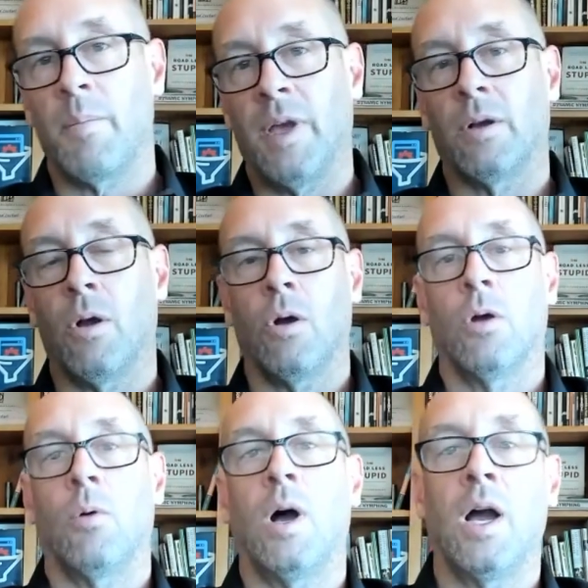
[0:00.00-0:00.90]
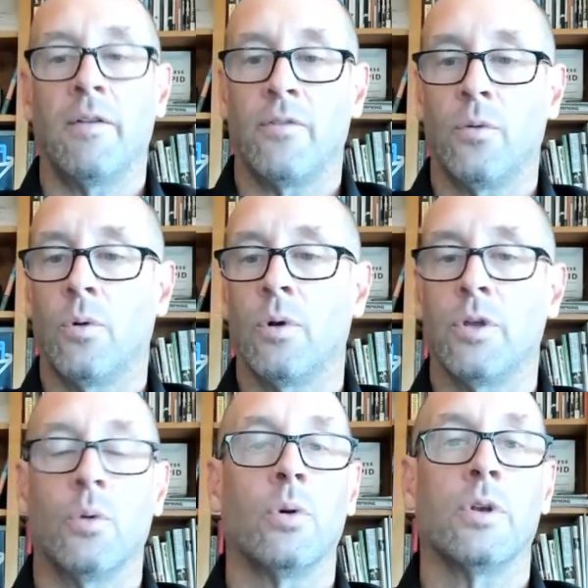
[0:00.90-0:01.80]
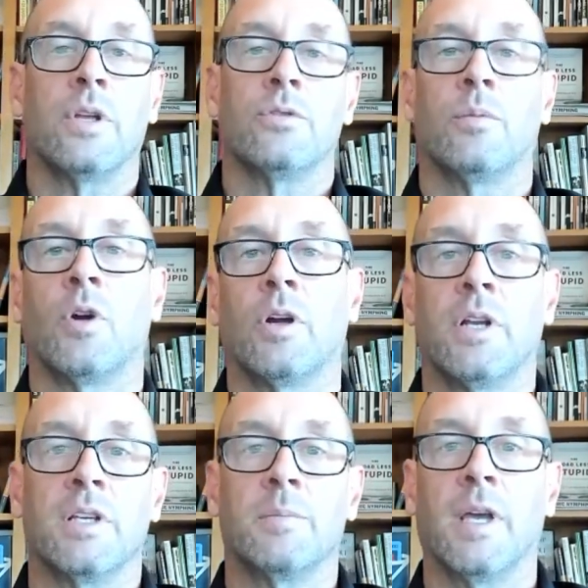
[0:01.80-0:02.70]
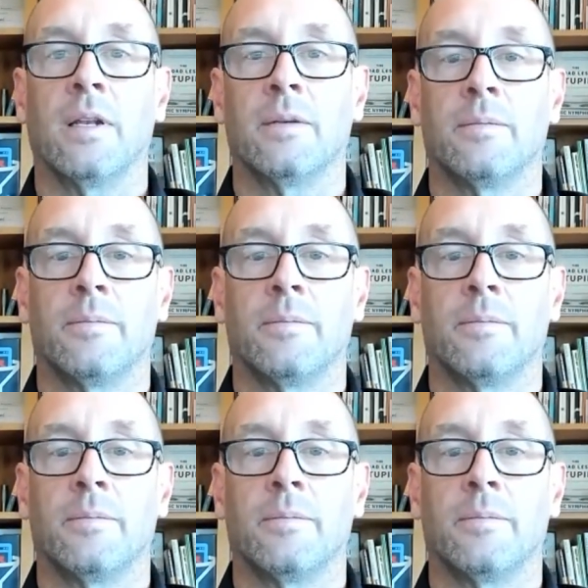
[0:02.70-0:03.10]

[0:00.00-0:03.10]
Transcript: and a better ROI for your digital marketing spend.